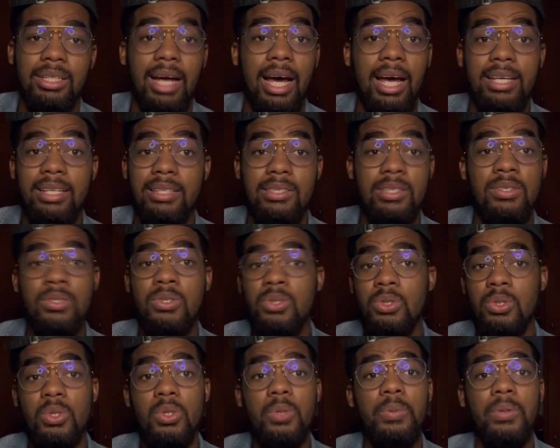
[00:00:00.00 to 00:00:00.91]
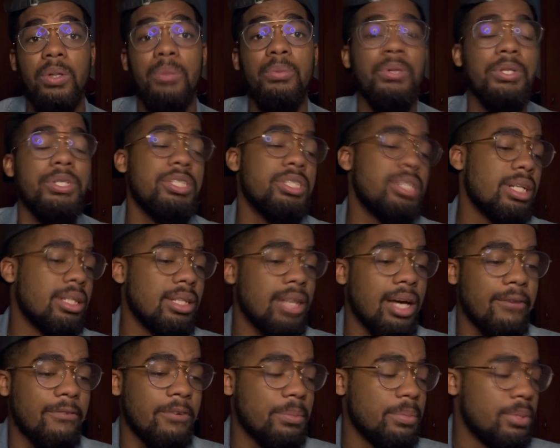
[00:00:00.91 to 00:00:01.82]
I super appreciate
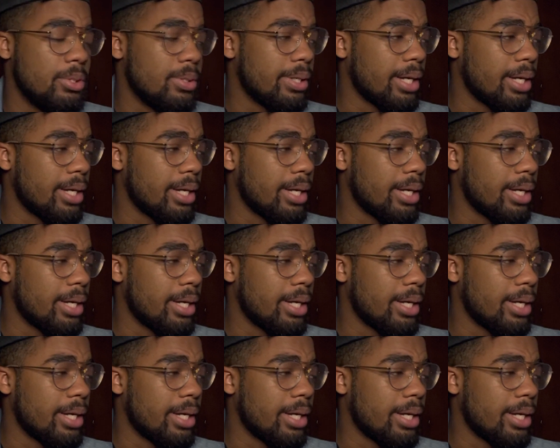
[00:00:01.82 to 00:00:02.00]
that from you